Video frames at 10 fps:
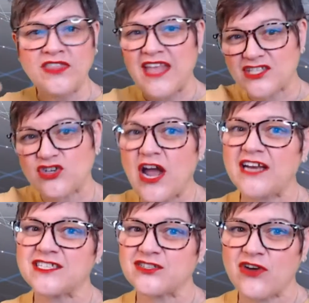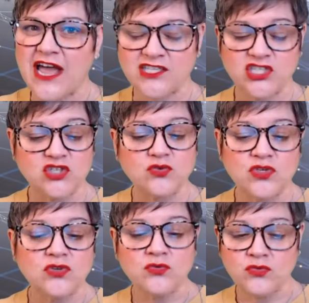when they try to scratch you,
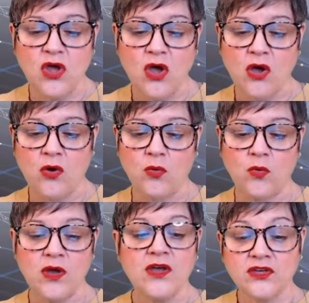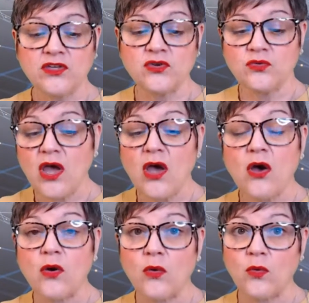you
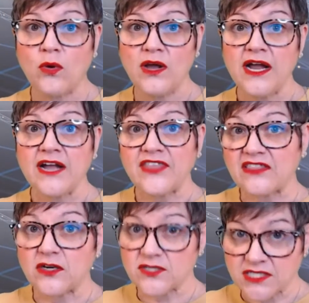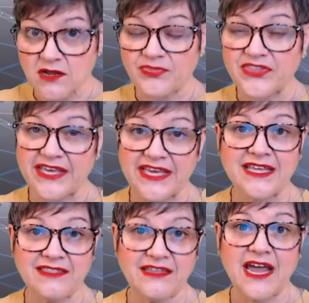know that there's something
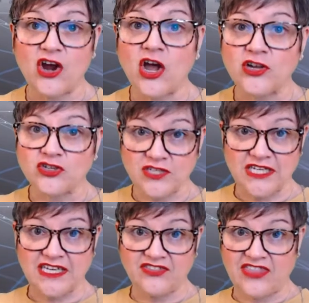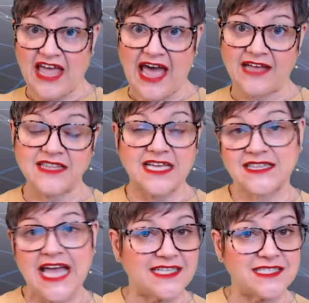in there underneath that,
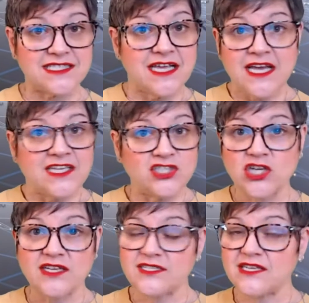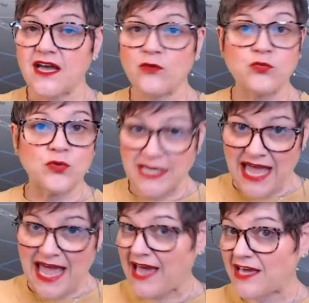that that's just a
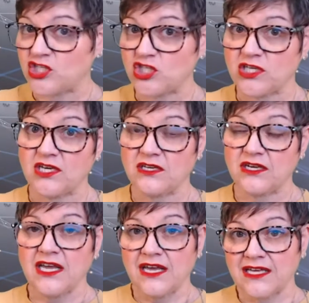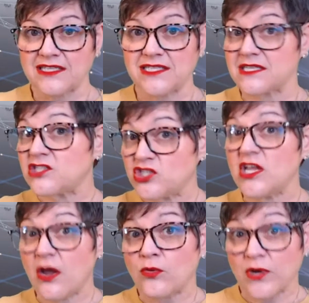reaction. It's
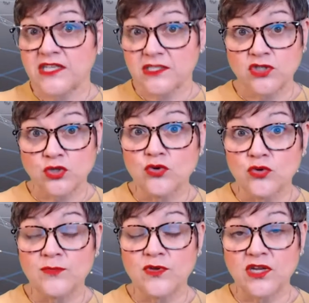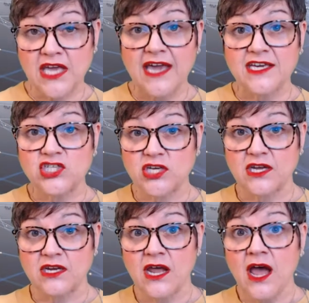a true
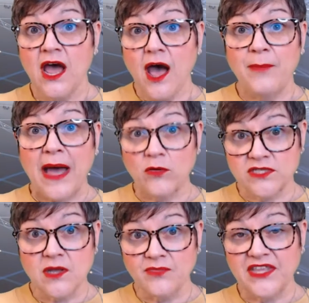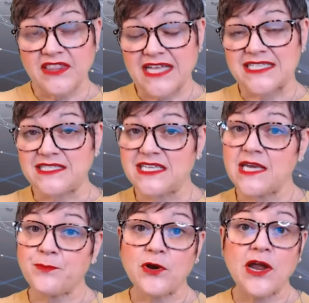communication about something that's
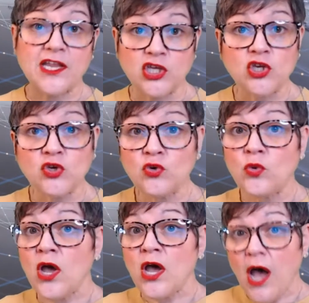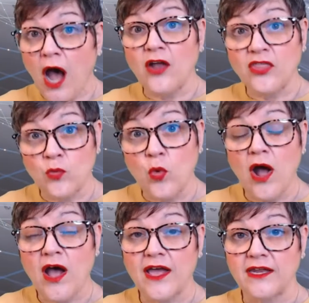deeper, and you are the
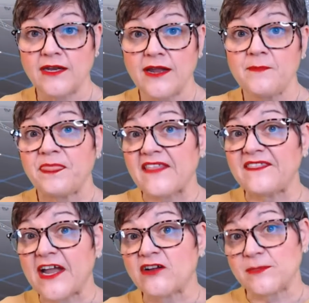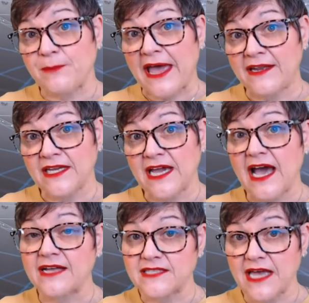one that they're depending
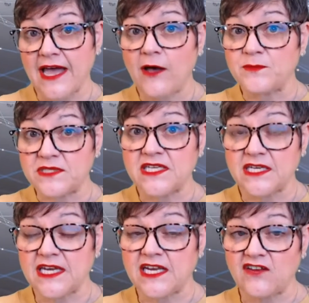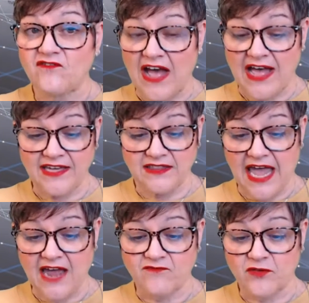on to help dig in and find
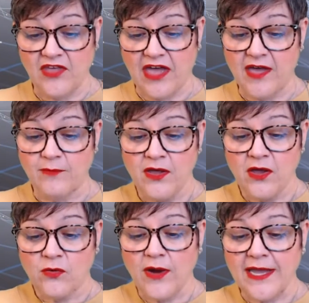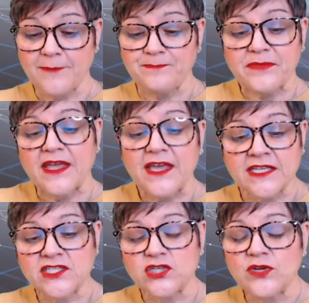that for them, right?
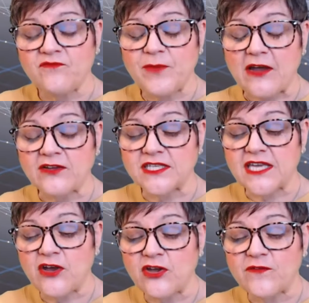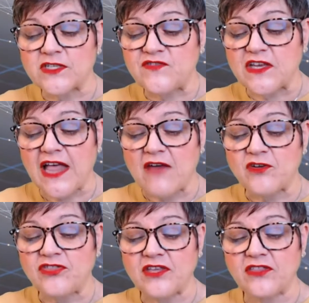Intuitive parents and caregivers feel
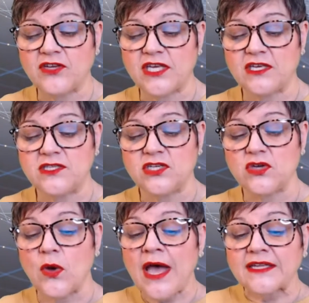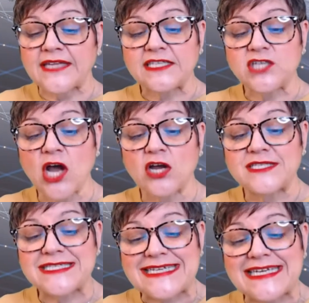everything their kids do. Late
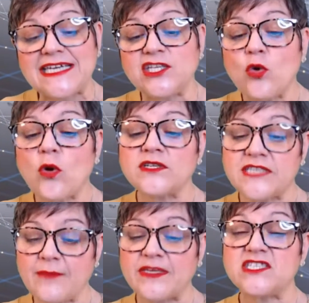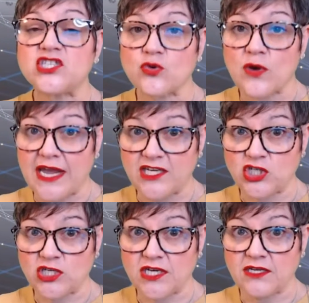talkers need your
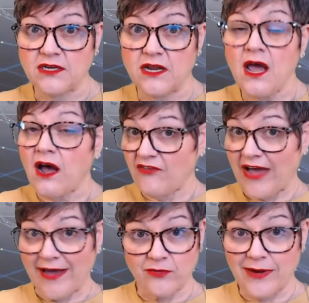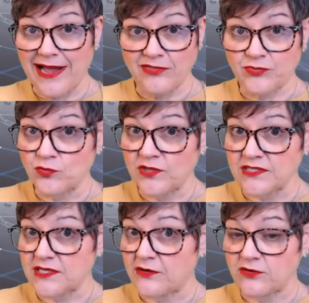demonstration of how to ride through
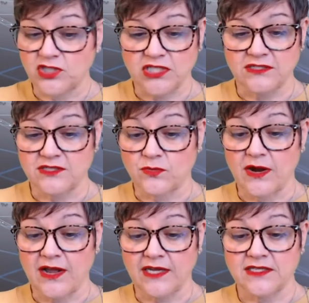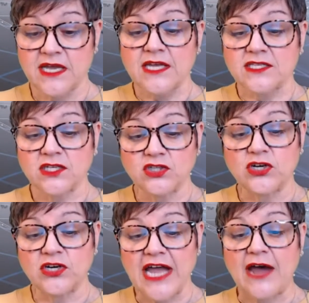these energies, right? To
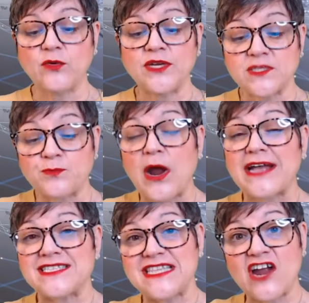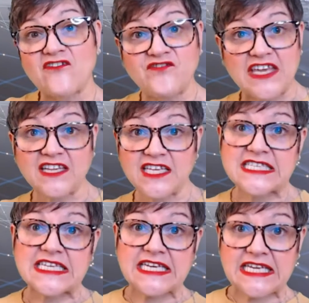learn how to express their
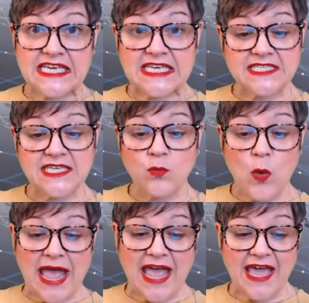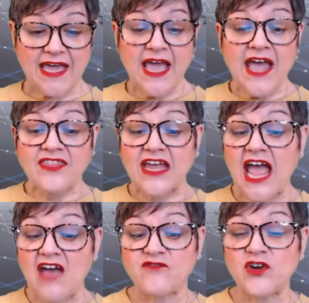feelings in an easy way that
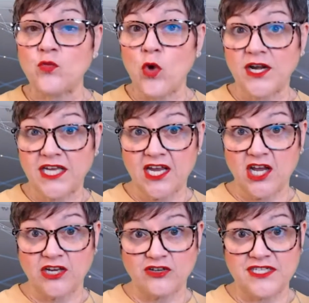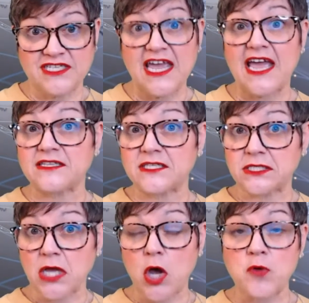everyone can understand.
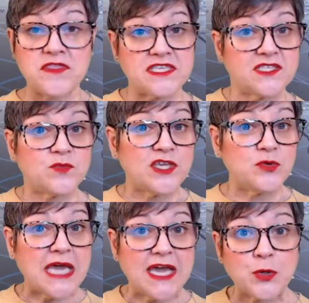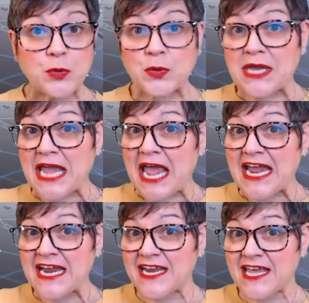So this is when you get
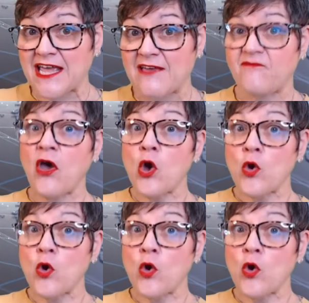creative